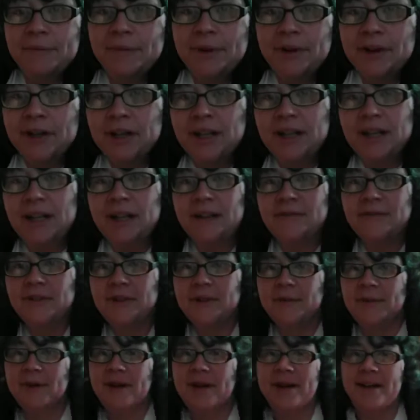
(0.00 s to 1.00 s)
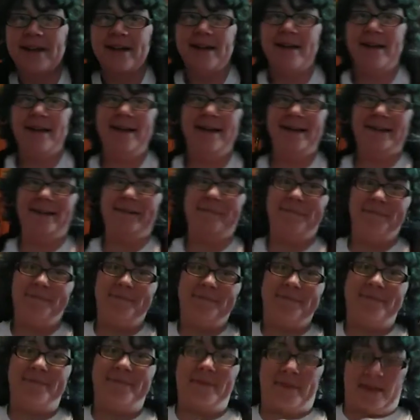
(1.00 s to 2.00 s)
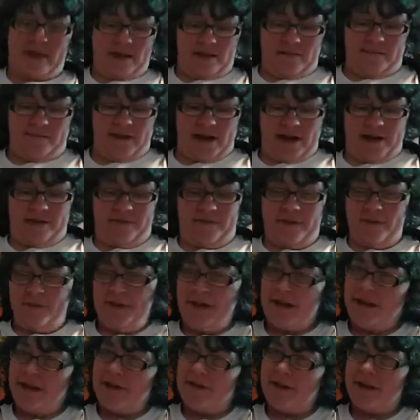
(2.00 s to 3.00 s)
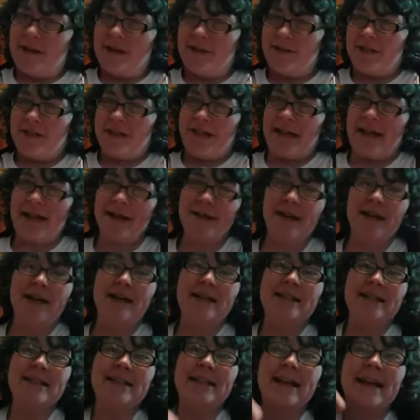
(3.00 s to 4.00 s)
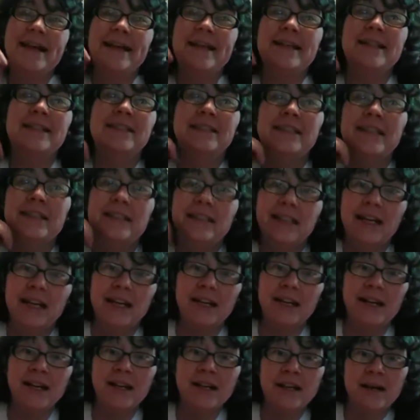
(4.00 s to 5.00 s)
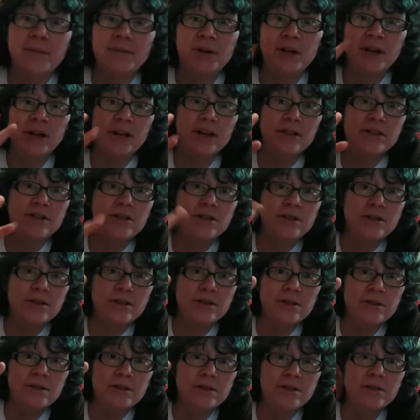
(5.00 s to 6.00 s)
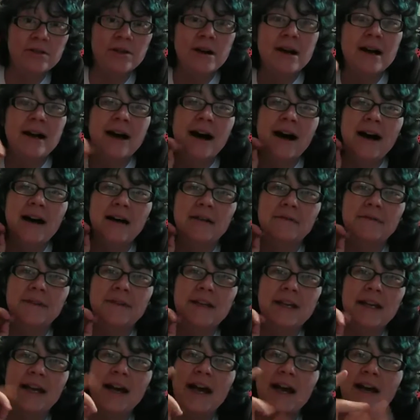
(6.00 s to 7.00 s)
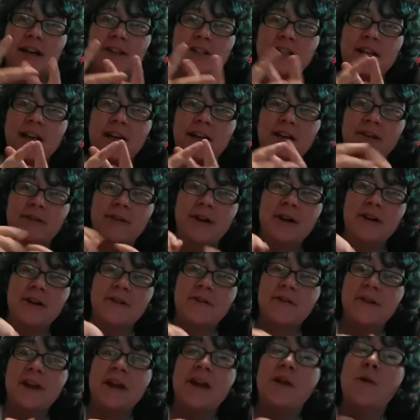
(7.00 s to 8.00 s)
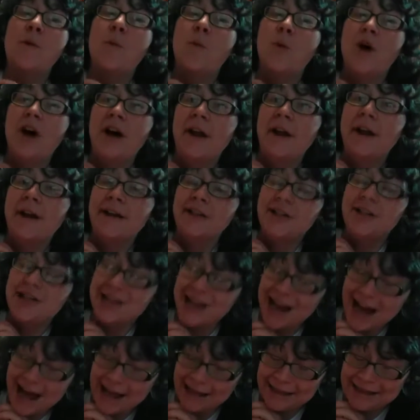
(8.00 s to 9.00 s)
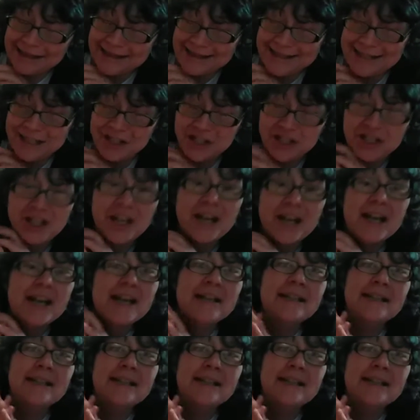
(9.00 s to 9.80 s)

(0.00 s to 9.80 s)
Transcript: Good morning, everyone. Finding Flamingo Gear today. Today is day number 2 of the hashtag greater than 1 challenge.